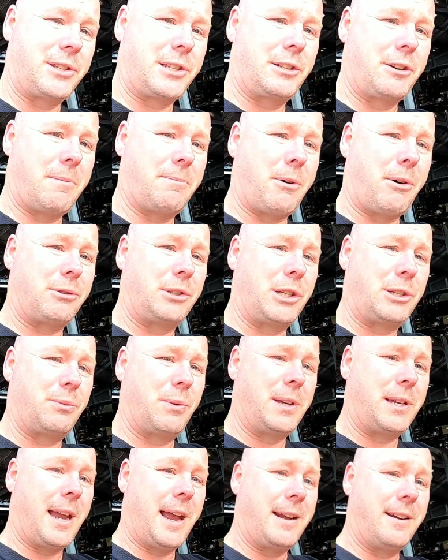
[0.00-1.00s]
on the snot box this
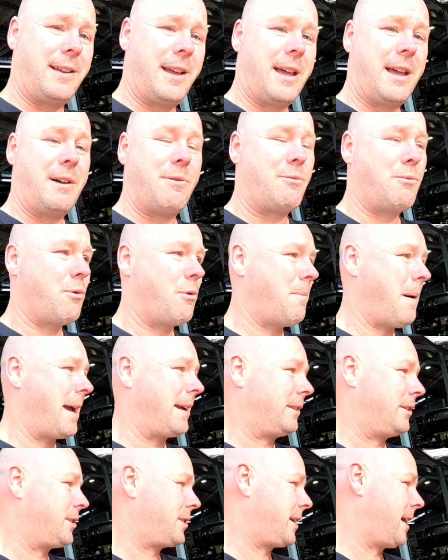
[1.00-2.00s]
weekend, will
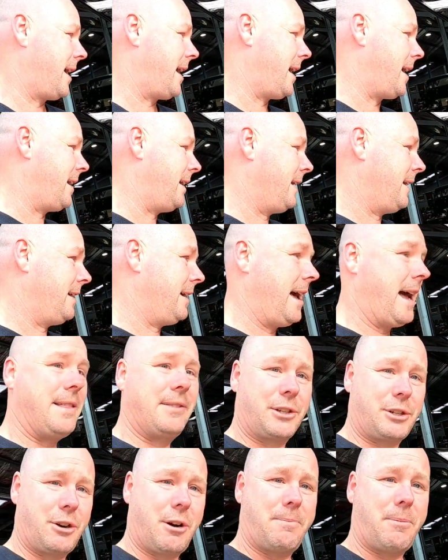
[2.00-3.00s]
make this car
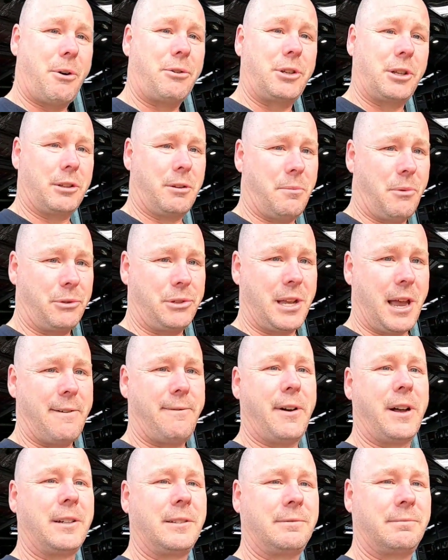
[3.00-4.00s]
and the snot box a lot more
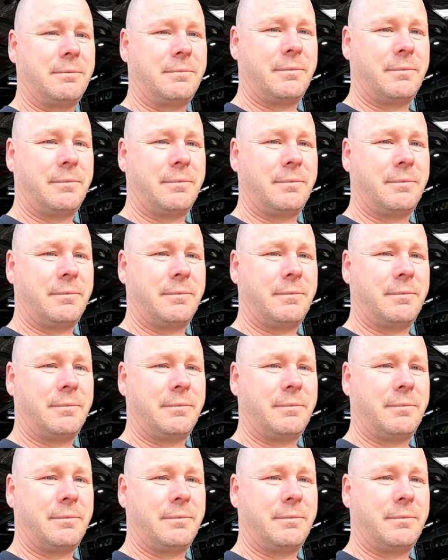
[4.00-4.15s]
safer.